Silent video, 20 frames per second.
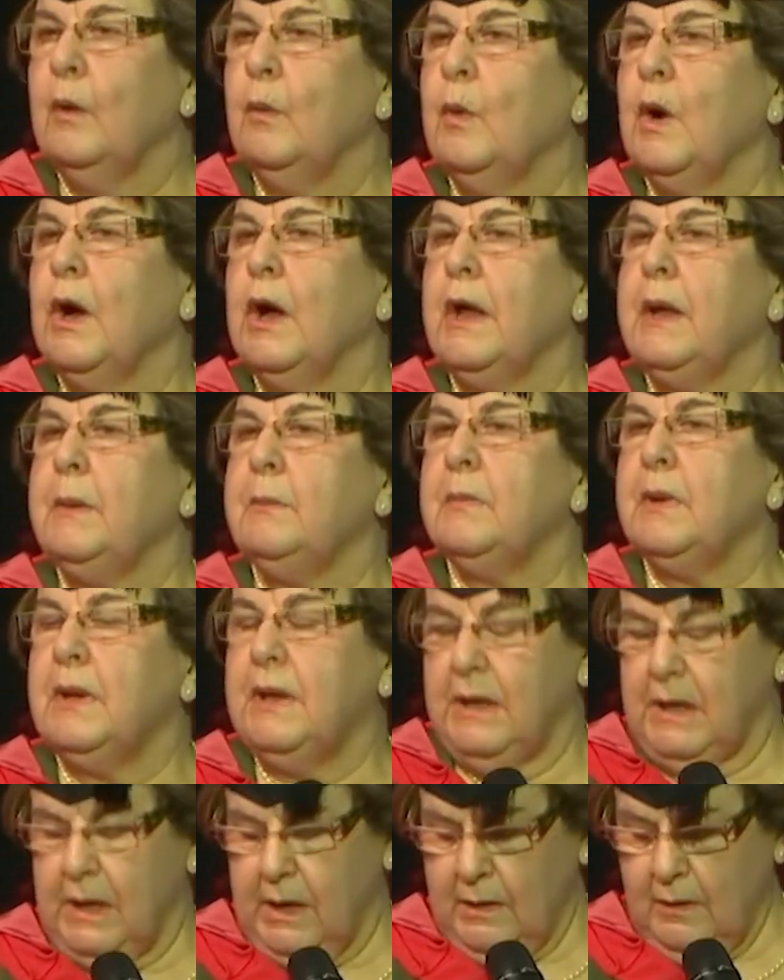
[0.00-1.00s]
Why
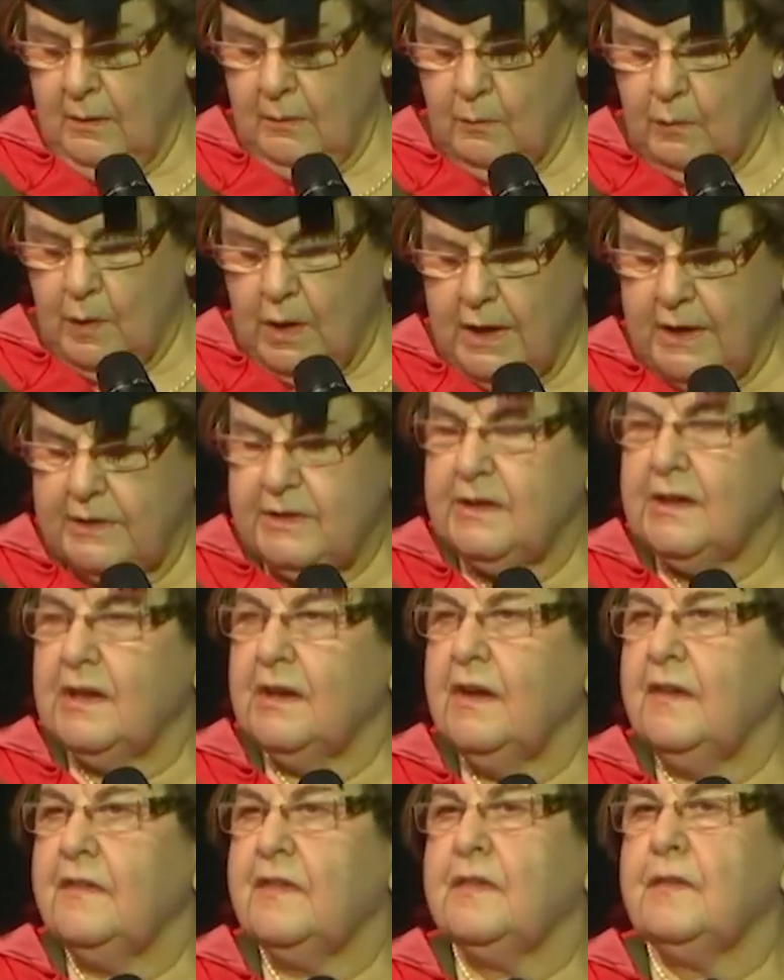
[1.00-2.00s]
me? Why did
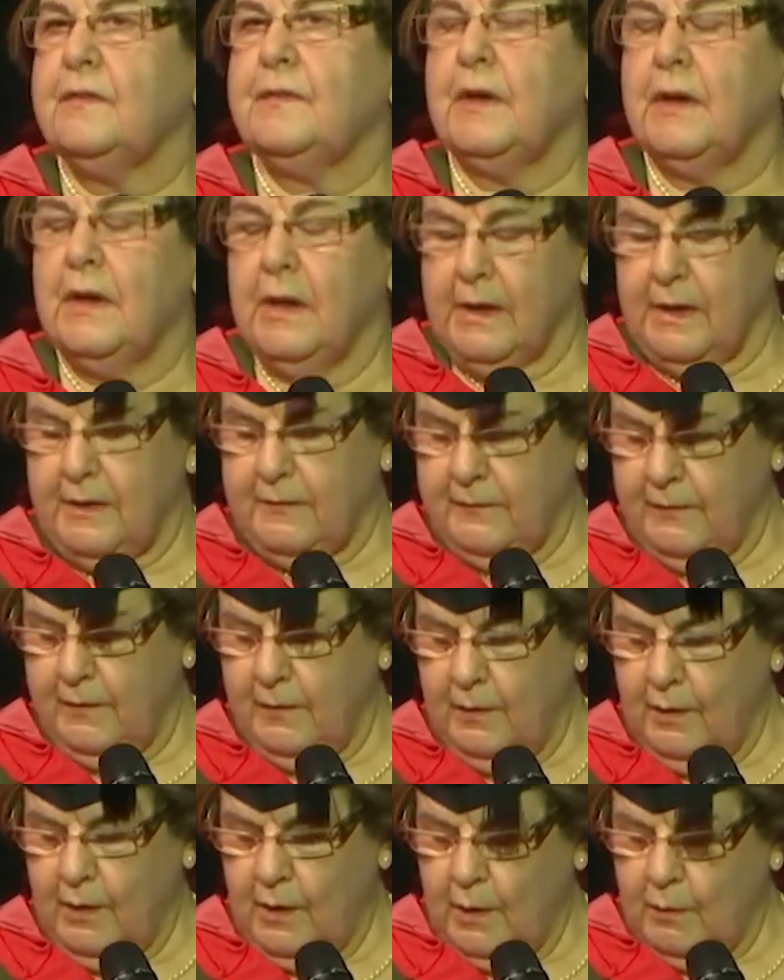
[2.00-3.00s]
I survive
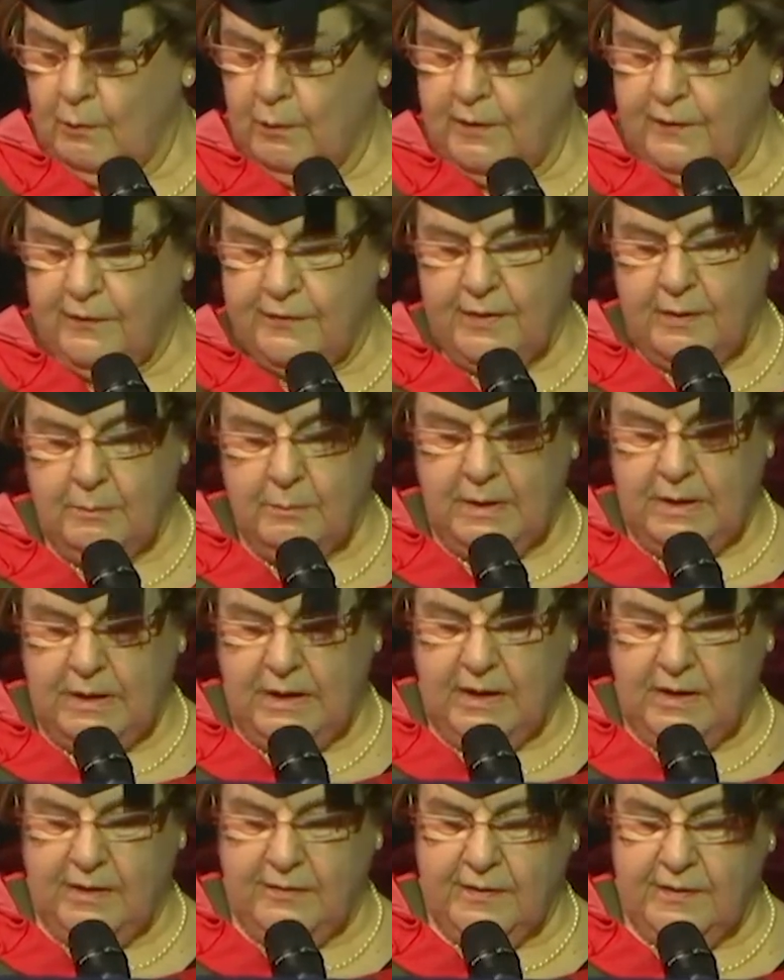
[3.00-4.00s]
when so
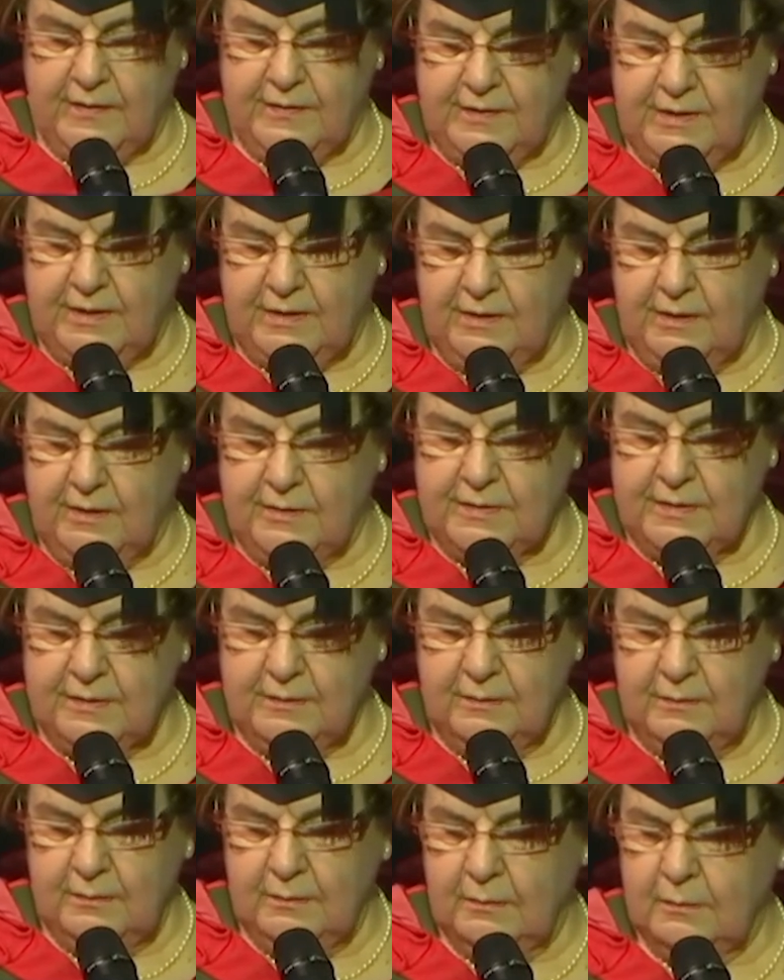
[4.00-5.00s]
many others didn't?
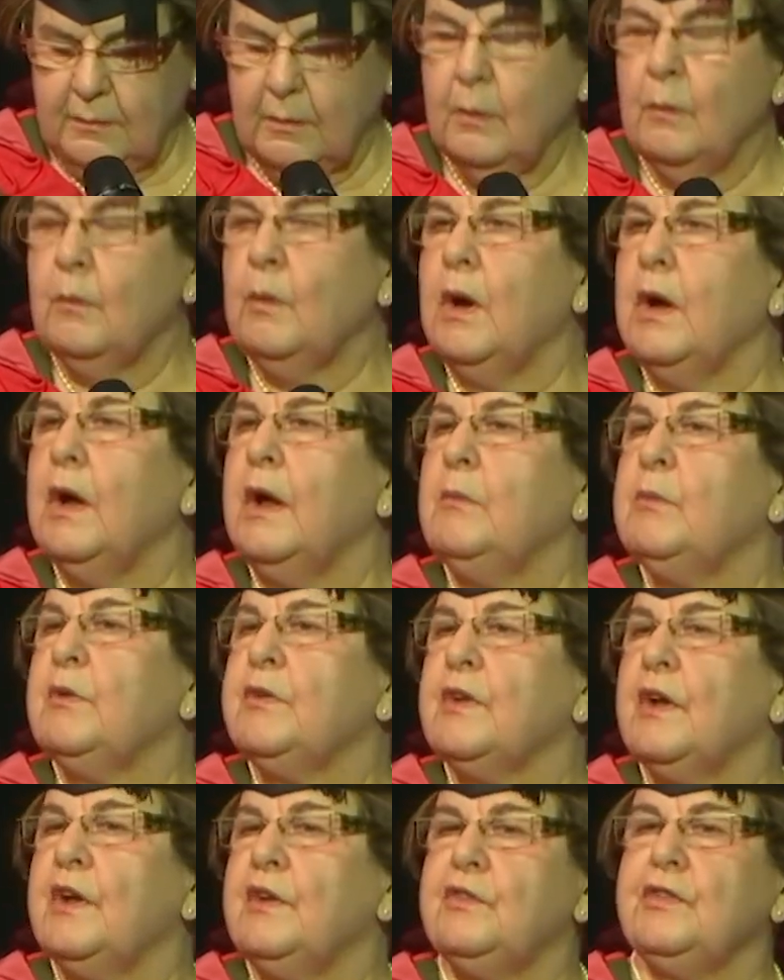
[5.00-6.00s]
Why
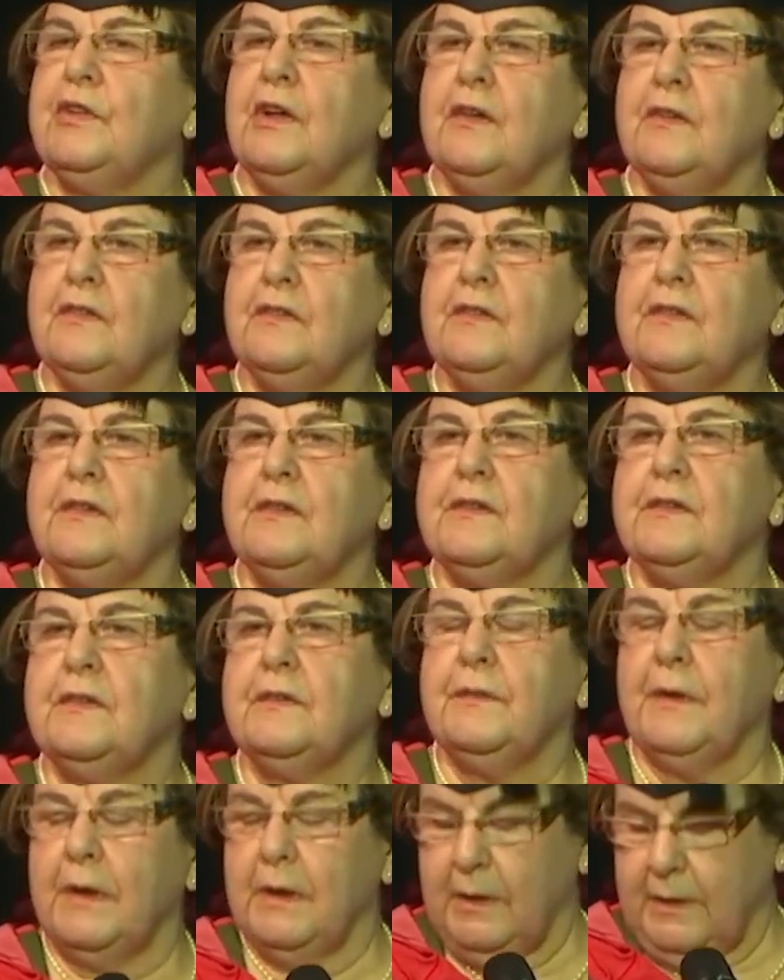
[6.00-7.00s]
was I chosen to
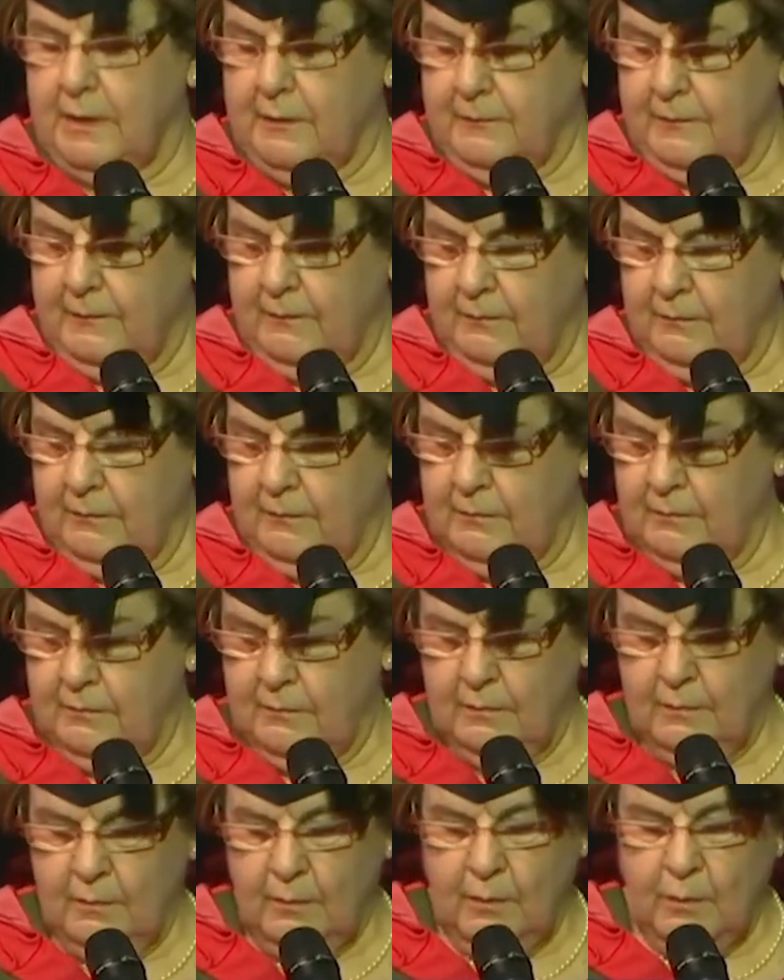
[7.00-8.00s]
survive?
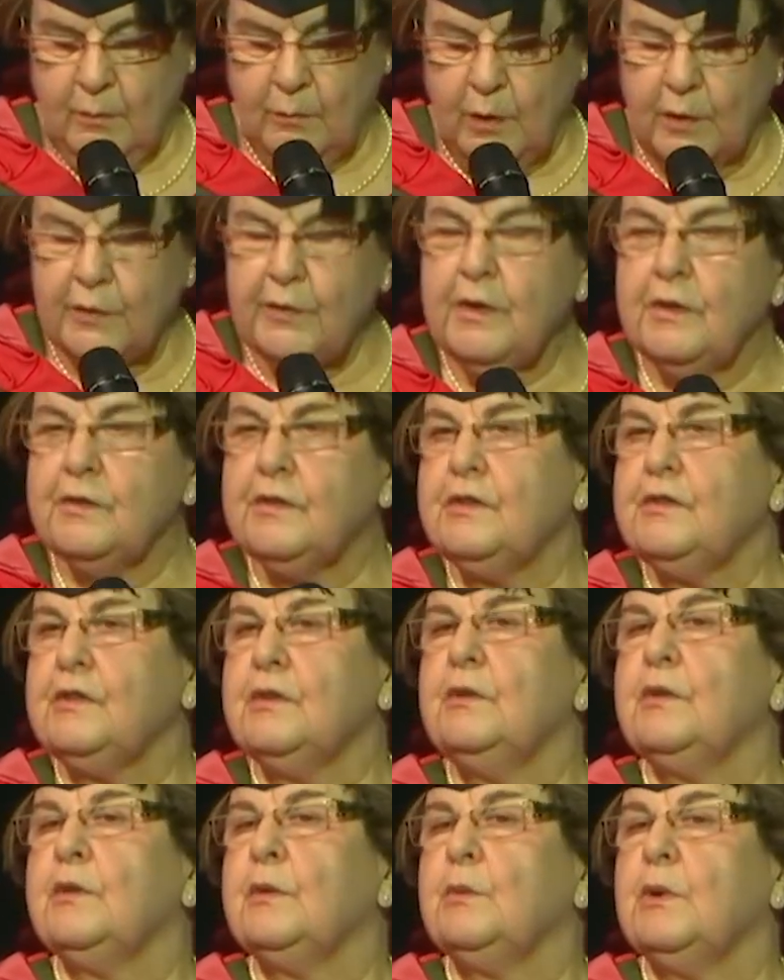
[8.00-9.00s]
Was it to
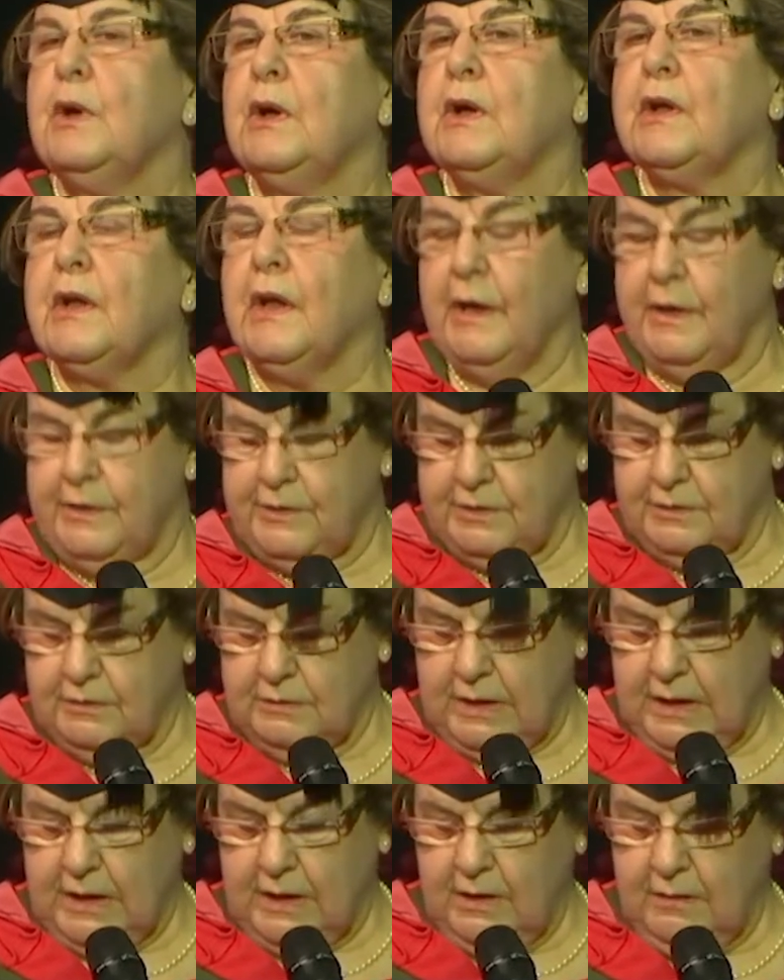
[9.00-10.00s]
do the work I do
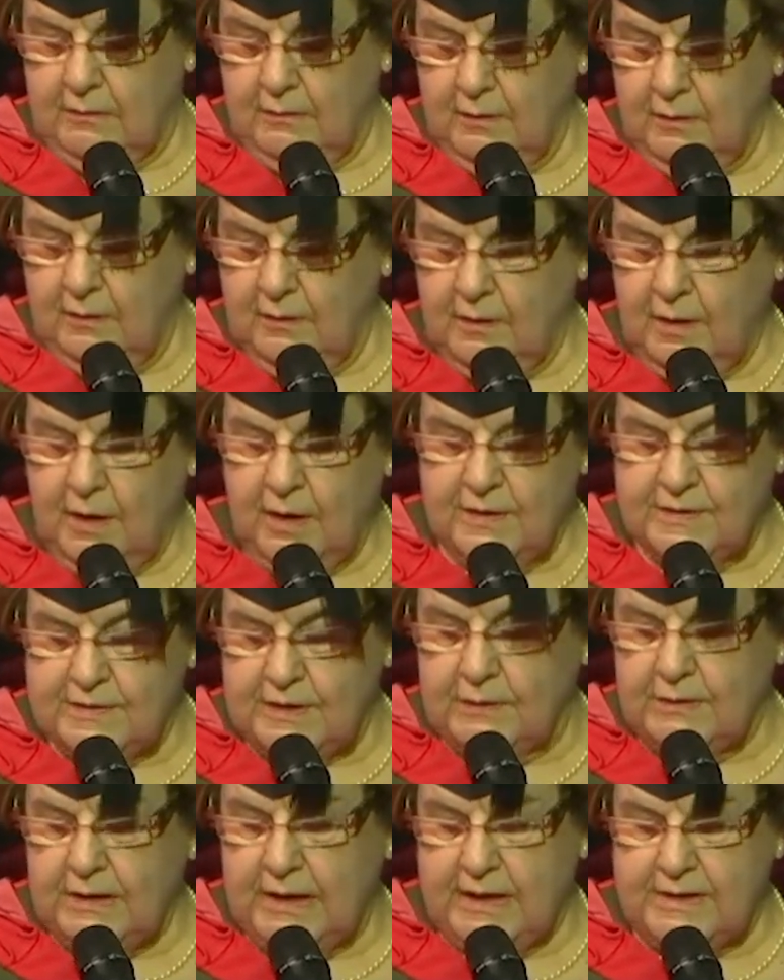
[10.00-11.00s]
now,
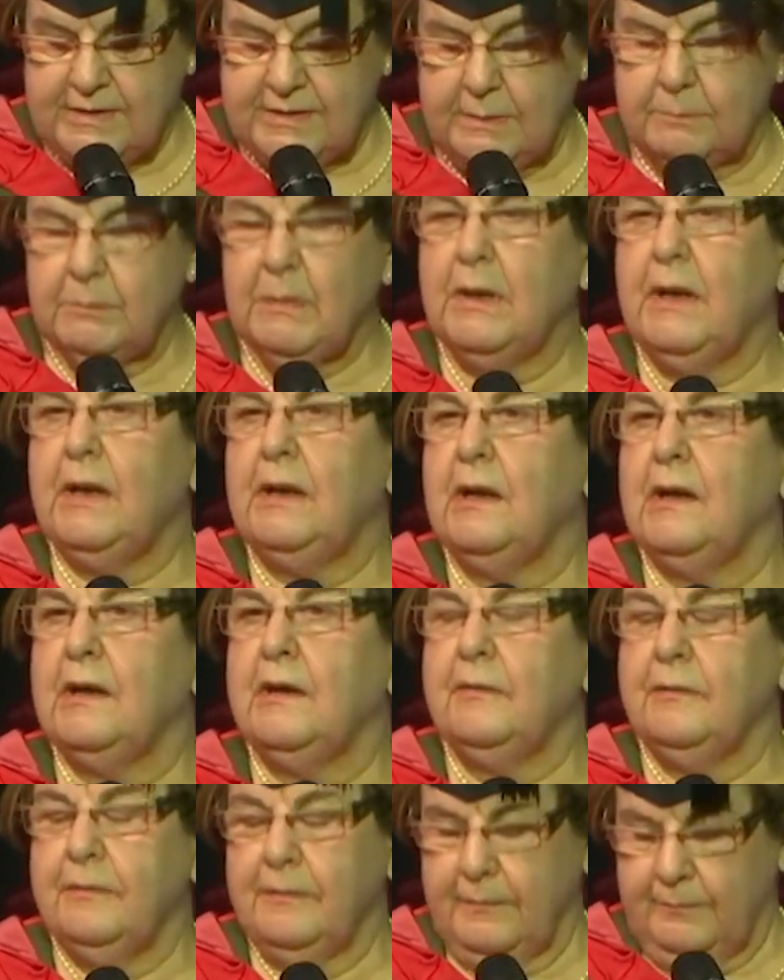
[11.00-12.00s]
so late in my life?